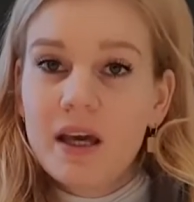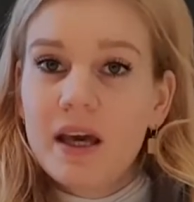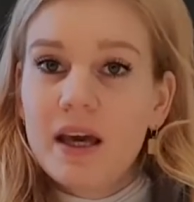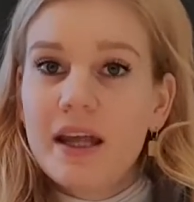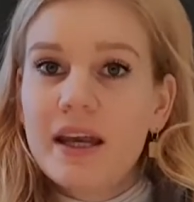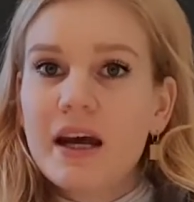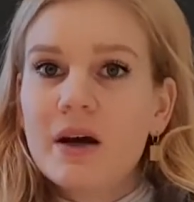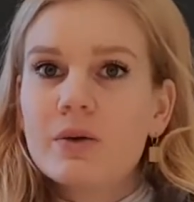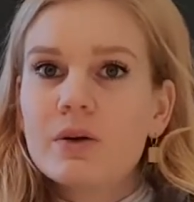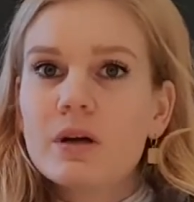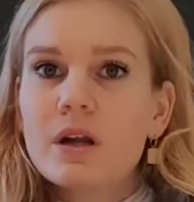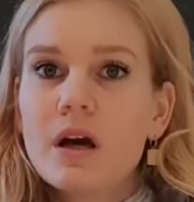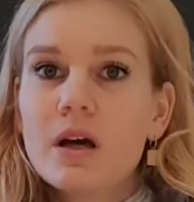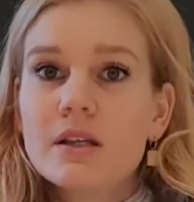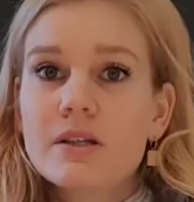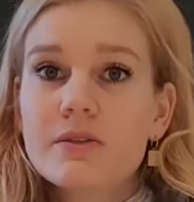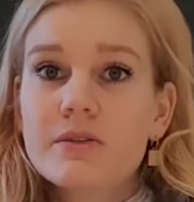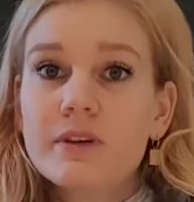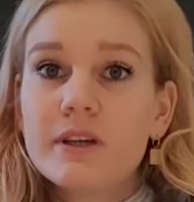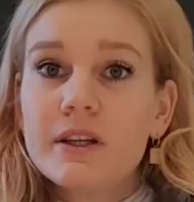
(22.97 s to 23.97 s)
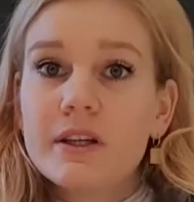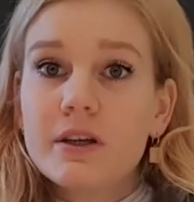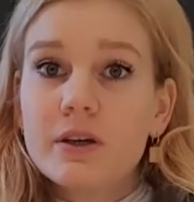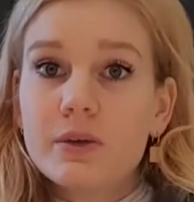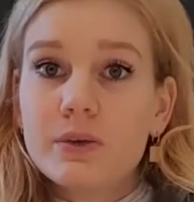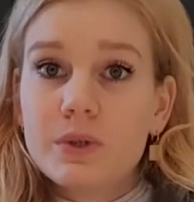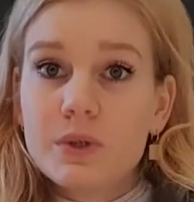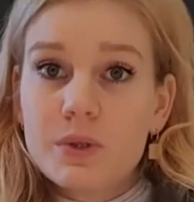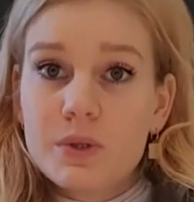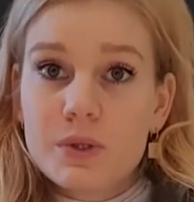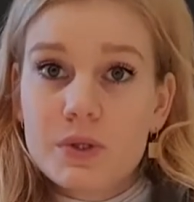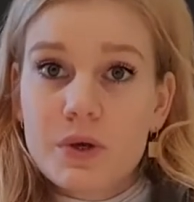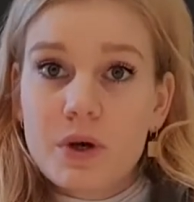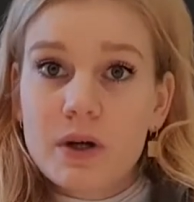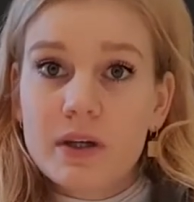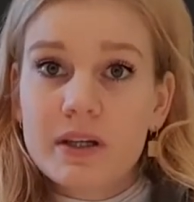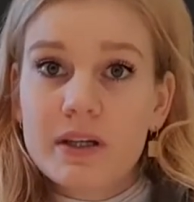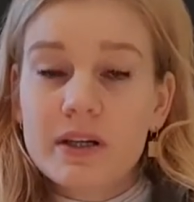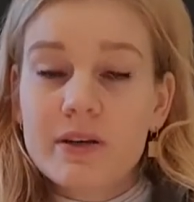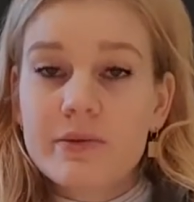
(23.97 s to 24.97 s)
In our last video you saw
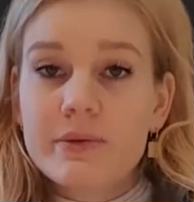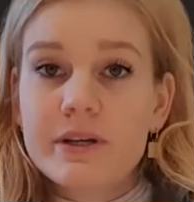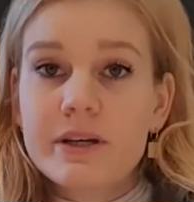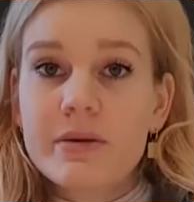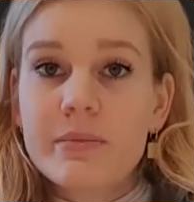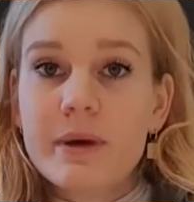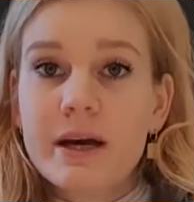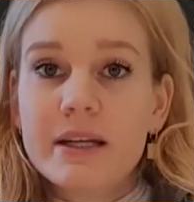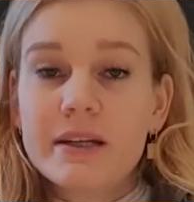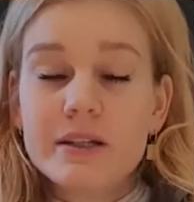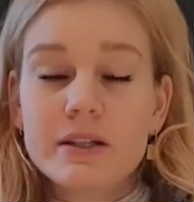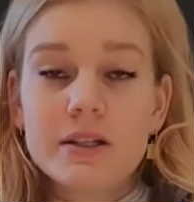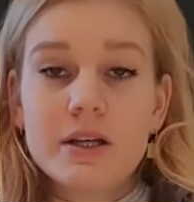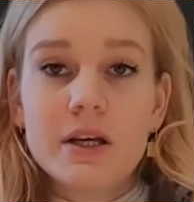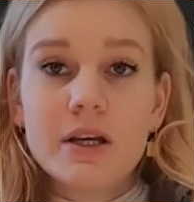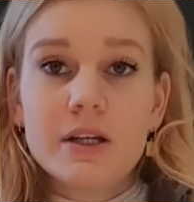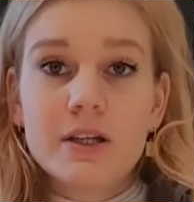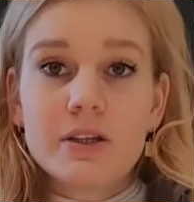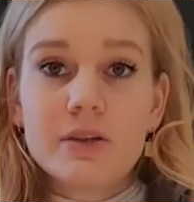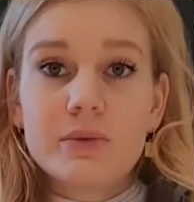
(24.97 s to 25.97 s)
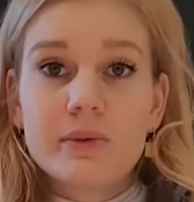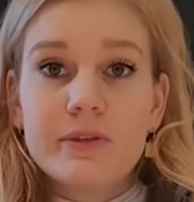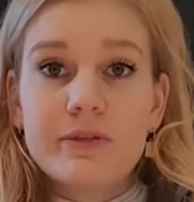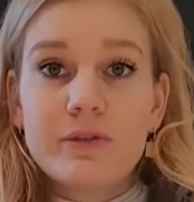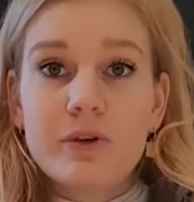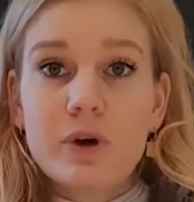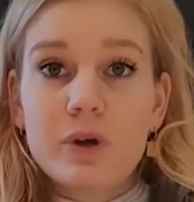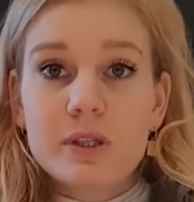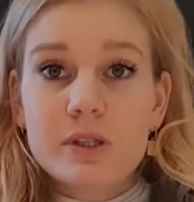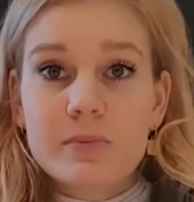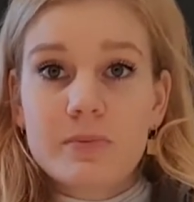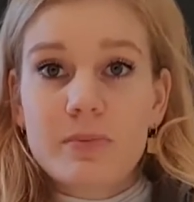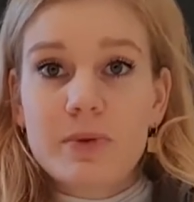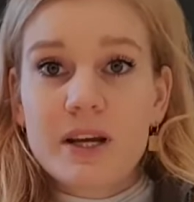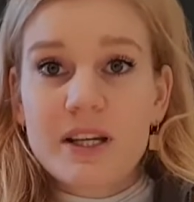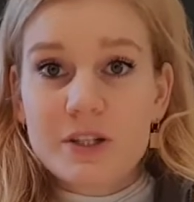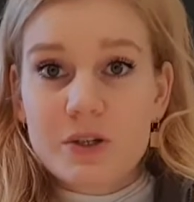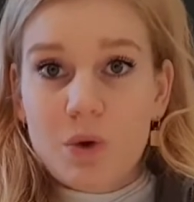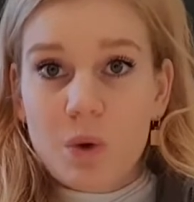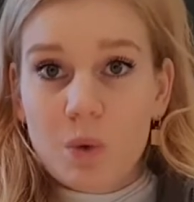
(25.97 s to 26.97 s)
that I recommended the reverse
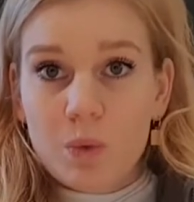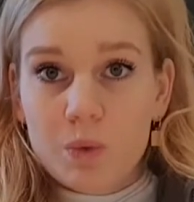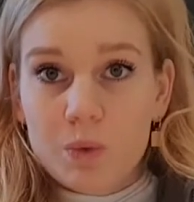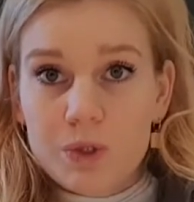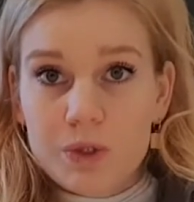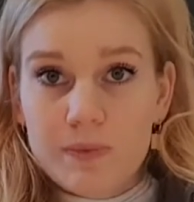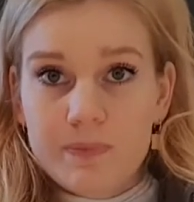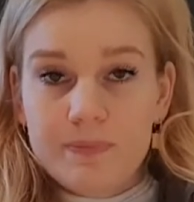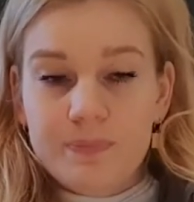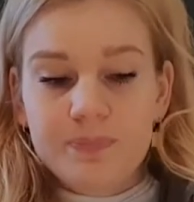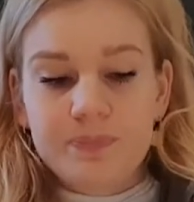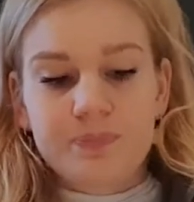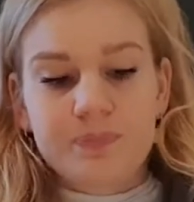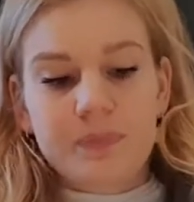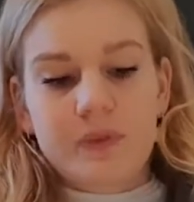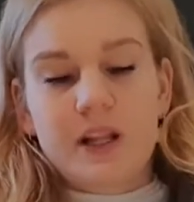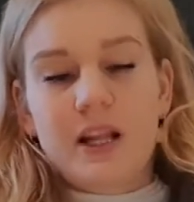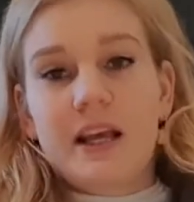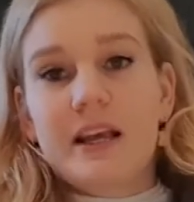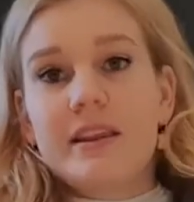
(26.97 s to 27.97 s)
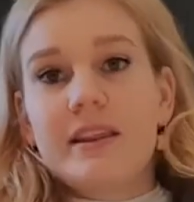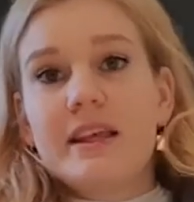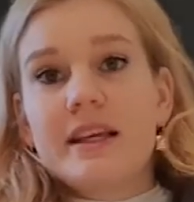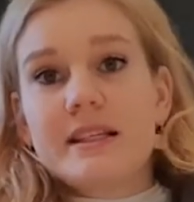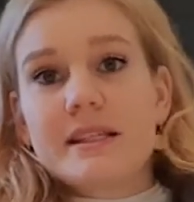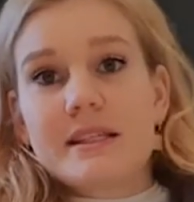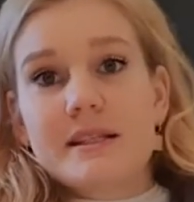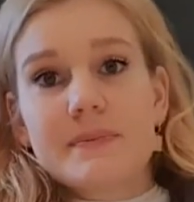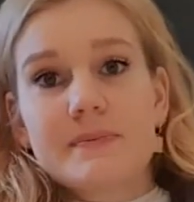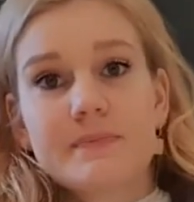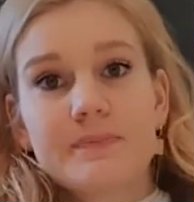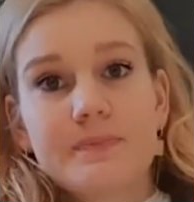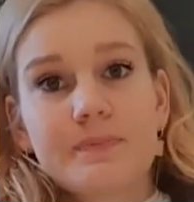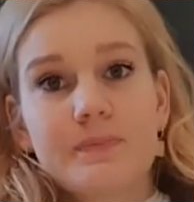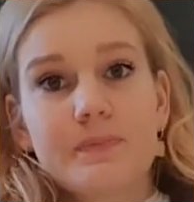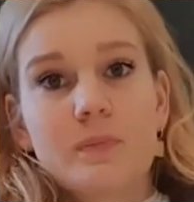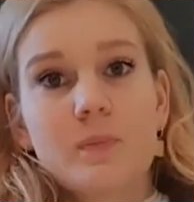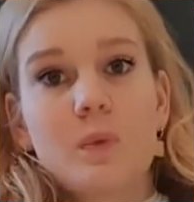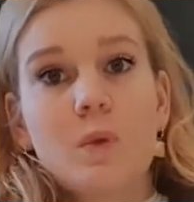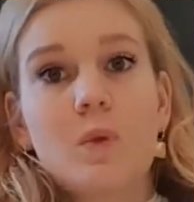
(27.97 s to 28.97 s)
breast hold, like this,
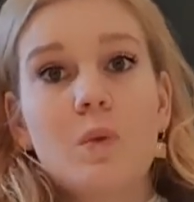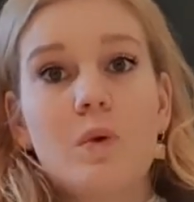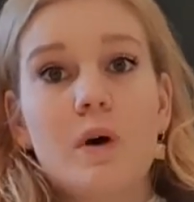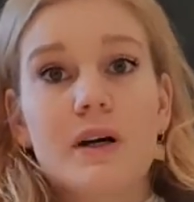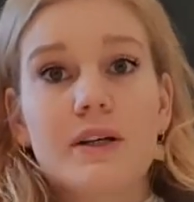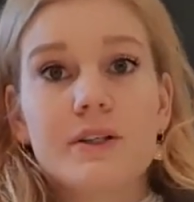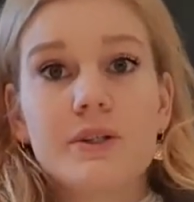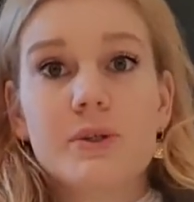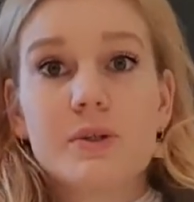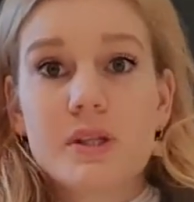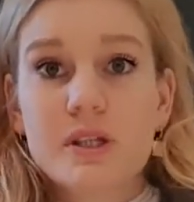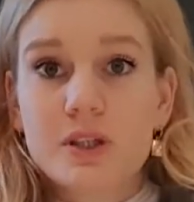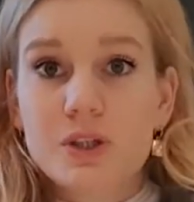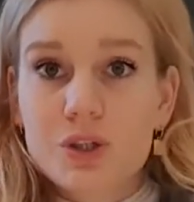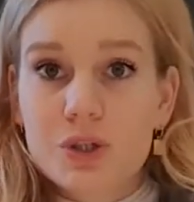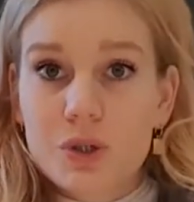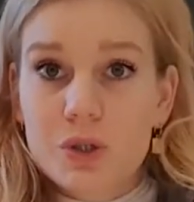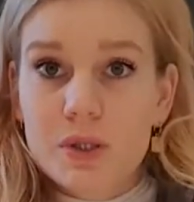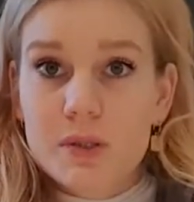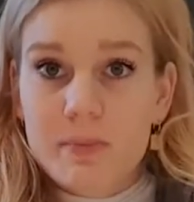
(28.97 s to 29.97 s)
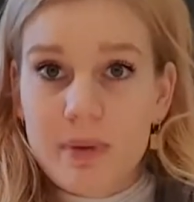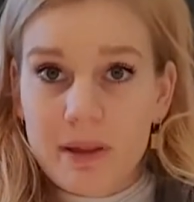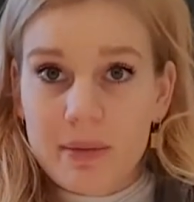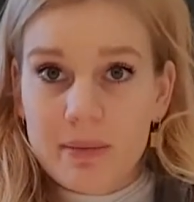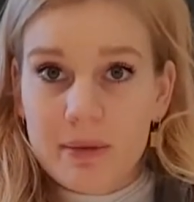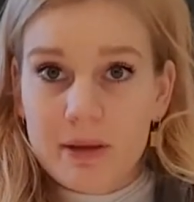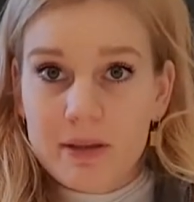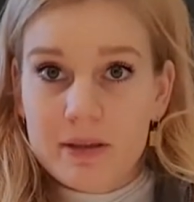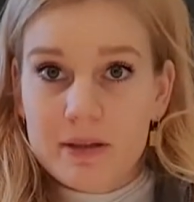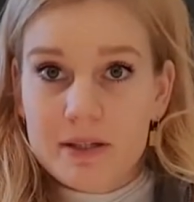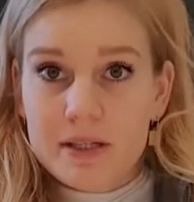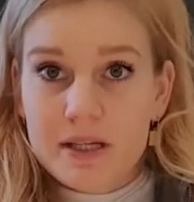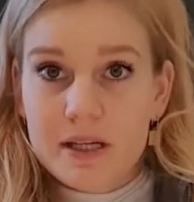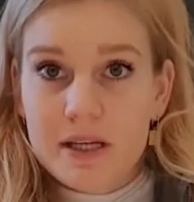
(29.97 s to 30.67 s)
while using the Shush Pat Method.